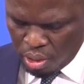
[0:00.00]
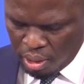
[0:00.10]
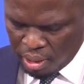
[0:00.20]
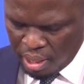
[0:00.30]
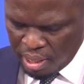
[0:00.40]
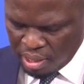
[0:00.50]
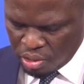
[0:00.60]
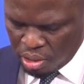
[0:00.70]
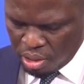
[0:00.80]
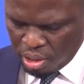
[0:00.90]
in
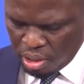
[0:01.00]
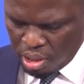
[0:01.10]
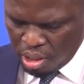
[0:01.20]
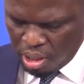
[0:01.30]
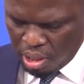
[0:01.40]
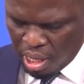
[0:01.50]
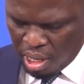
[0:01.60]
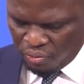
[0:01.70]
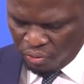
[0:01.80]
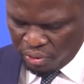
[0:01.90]
Kenyasi in
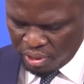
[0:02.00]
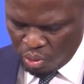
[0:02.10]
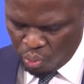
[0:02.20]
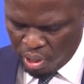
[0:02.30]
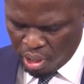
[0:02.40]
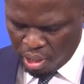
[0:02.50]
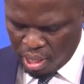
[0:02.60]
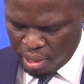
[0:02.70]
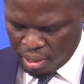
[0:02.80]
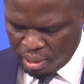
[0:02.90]
Ahafo region were
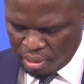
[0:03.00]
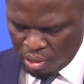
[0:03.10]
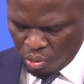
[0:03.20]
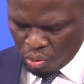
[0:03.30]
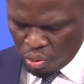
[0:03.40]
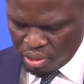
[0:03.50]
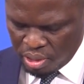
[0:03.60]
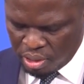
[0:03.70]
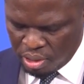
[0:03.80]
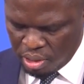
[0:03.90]
educated on
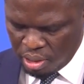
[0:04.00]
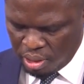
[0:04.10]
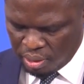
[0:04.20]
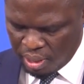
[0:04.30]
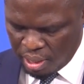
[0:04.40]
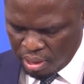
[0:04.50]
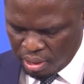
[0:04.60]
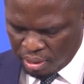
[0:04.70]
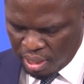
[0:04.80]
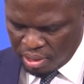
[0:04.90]
courses
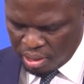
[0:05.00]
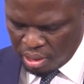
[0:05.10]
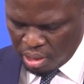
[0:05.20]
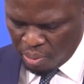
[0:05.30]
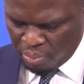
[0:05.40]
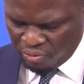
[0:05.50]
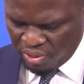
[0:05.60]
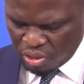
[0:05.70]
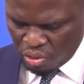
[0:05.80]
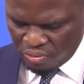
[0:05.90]
detection and
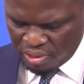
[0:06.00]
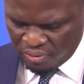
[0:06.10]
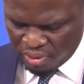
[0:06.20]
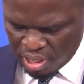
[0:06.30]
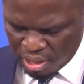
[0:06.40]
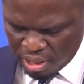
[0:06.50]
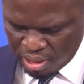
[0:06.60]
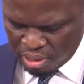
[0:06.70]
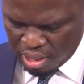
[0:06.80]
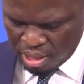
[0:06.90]
prevention of cervical
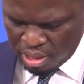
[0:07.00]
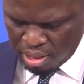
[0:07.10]
cancer.